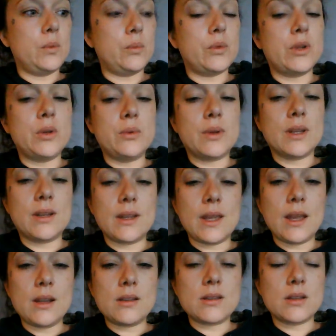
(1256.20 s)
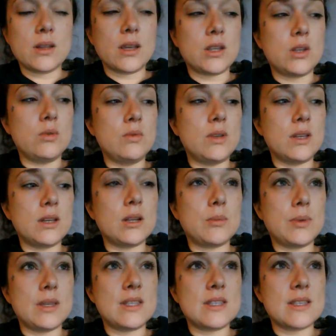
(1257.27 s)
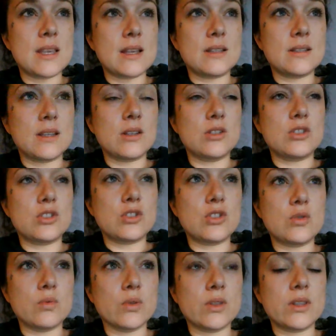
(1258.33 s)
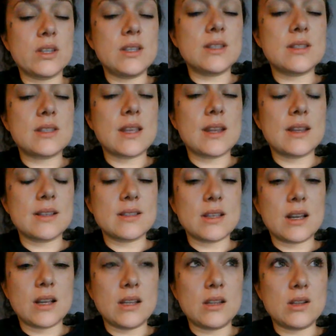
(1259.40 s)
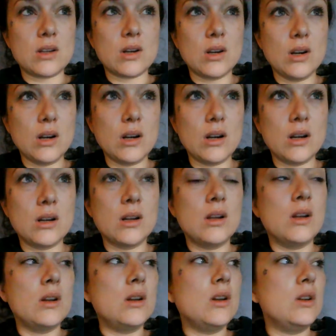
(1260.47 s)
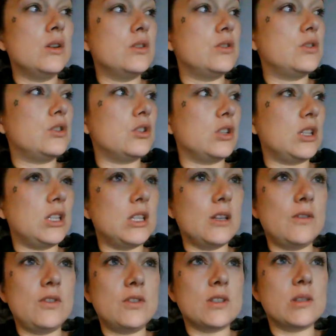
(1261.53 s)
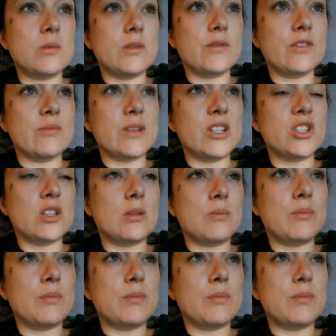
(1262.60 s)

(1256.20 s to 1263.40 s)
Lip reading: when you connect, like, you get a piece of that intelligence. You release that anxiety to her. She'll give you some information